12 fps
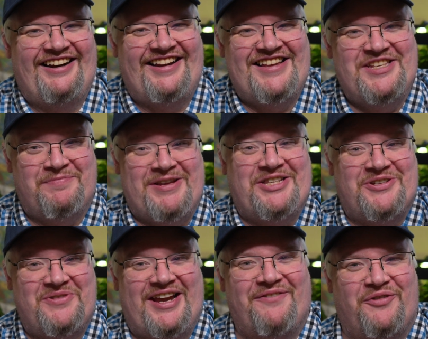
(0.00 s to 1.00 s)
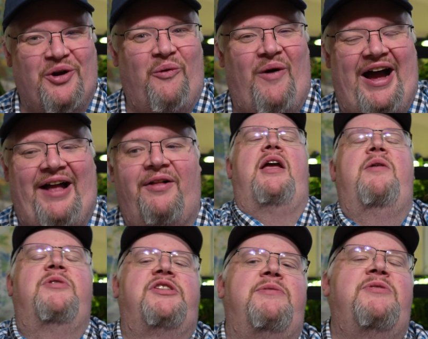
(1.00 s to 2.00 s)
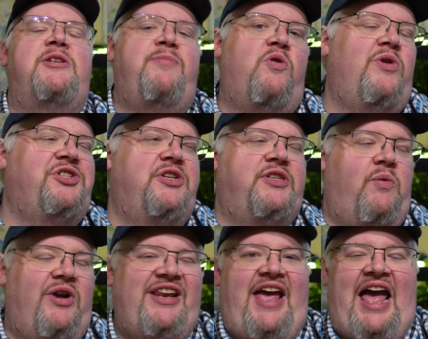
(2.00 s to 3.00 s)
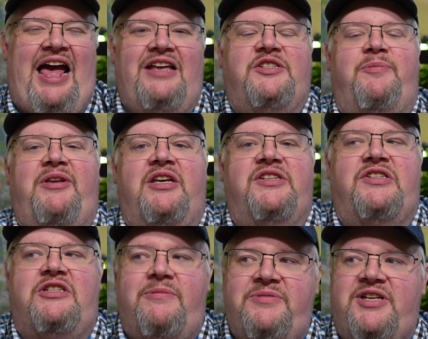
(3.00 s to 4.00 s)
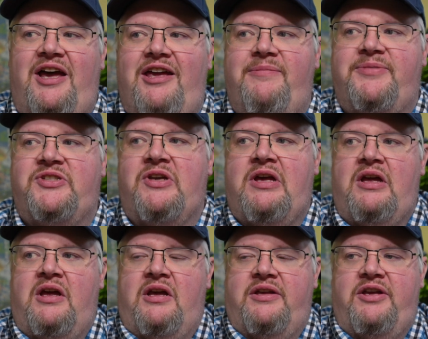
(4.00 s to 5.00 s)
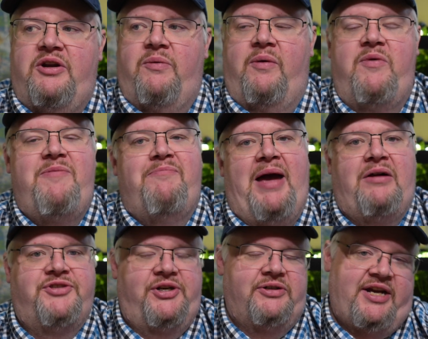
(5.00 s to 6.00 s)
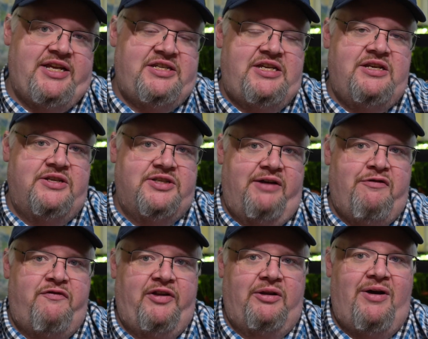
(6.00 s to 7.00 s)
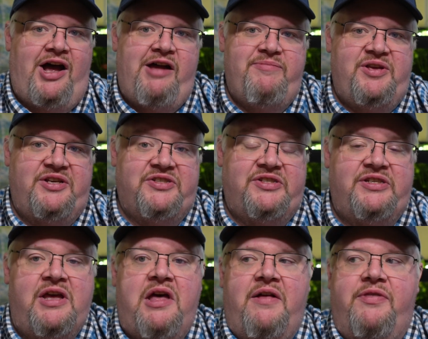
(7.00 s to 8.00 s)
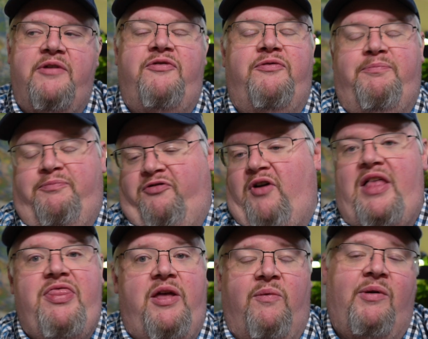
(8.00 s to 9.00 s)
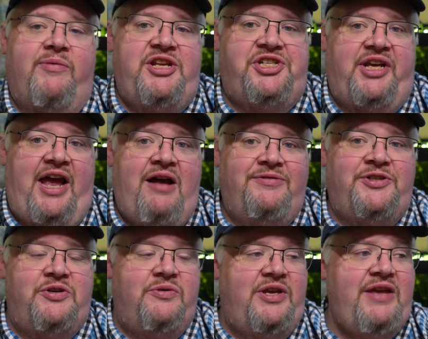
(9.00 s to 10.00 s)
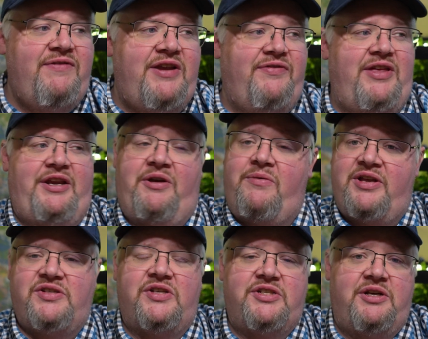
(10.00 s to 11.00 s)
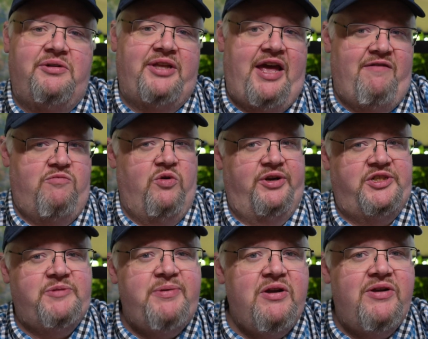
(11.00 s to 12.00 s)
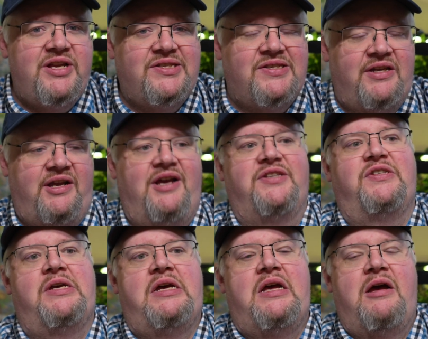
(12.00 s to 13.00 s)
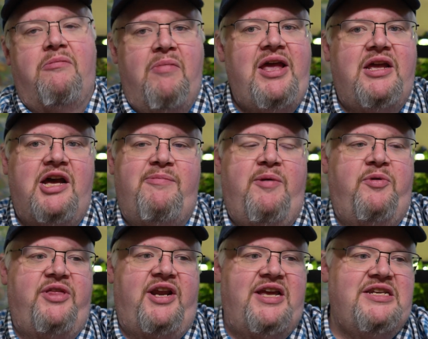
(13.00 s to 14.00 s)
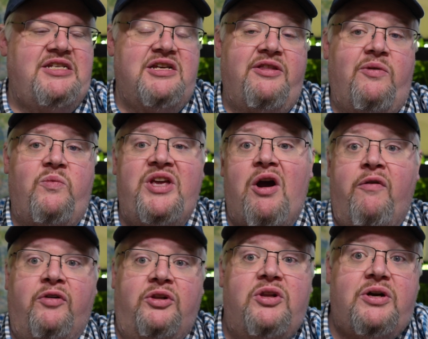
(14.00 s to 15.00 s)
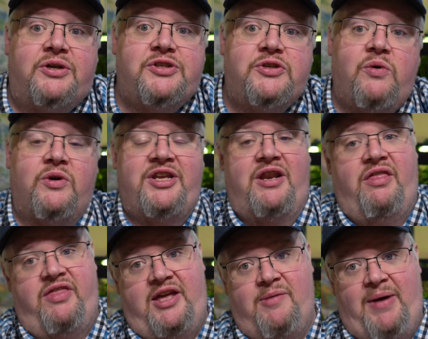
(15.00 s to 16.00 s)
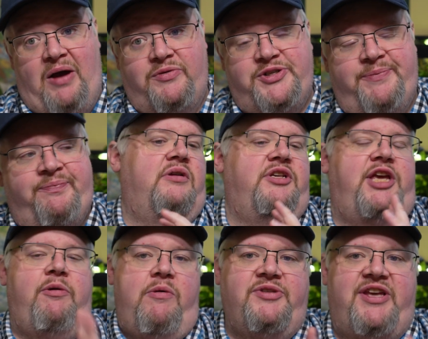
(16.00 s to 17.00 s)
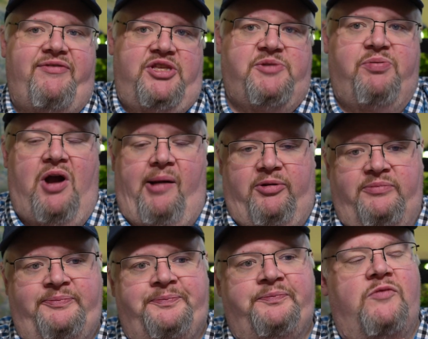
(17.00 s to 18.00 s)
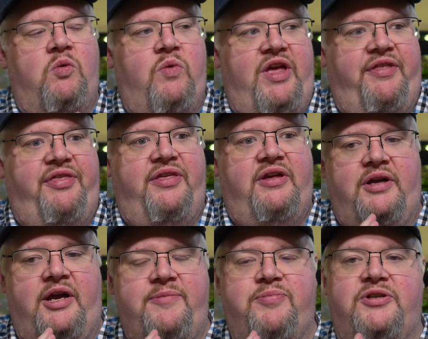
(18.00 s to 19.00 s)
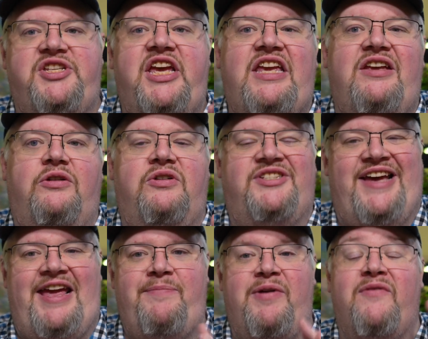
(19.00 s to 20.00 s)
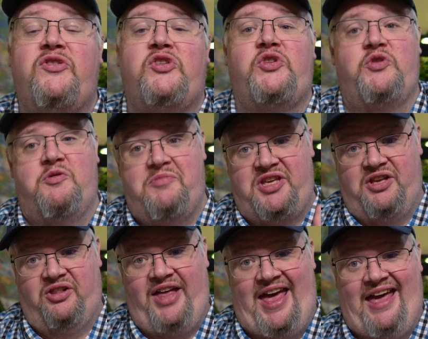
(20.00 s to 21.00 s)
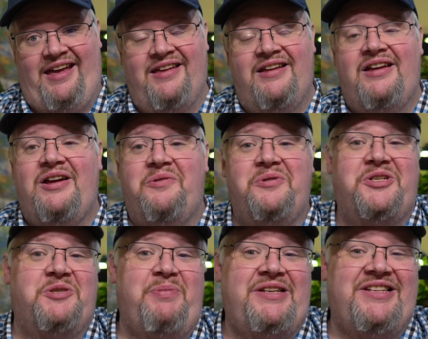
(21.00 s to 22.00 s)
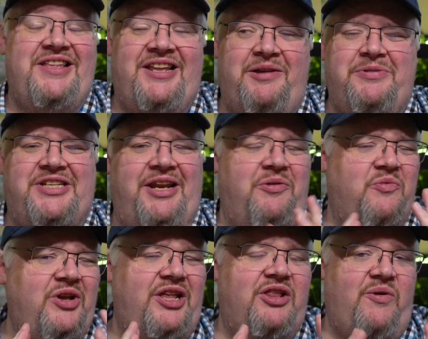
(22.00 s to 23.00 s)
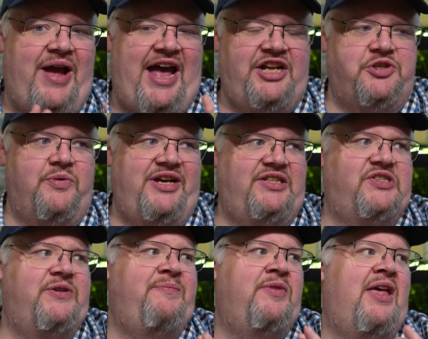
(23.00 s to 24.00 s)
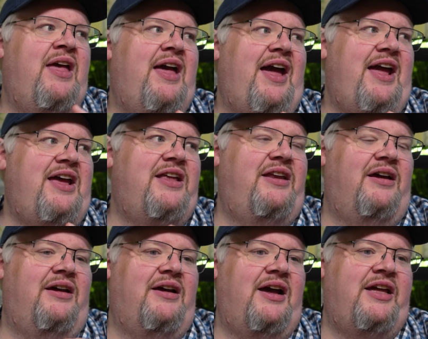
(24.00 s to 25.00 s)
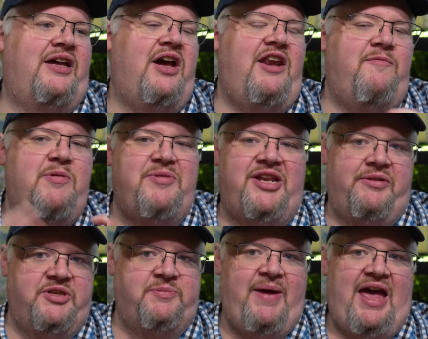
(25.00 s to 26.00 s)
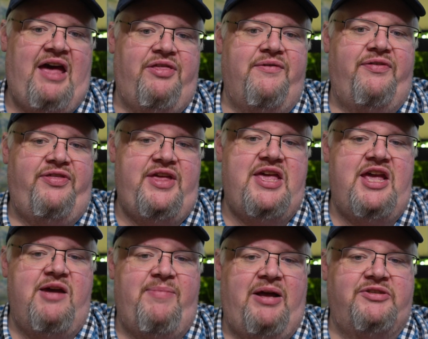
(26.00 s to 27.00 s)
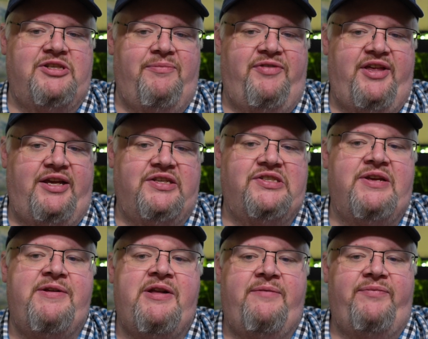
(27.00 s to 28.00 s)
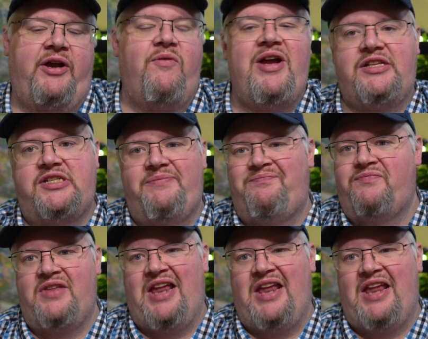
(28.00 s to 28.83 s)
He's been doing it for a while. It was some simple questions I wanted to ask because sometimes, you know, when we bounce our ideas off of fellow hobbyists, the friend that we're reaching out to, even if they don't necessarily have more experience than us, might come up with an idea that we overlooked or didn't think about. Gary was having this problem with a particular type of pseudomagill egg, which is basically that he was getting really low hatch rates, and it kind of put me down this path of thinking about some things. Now, granted,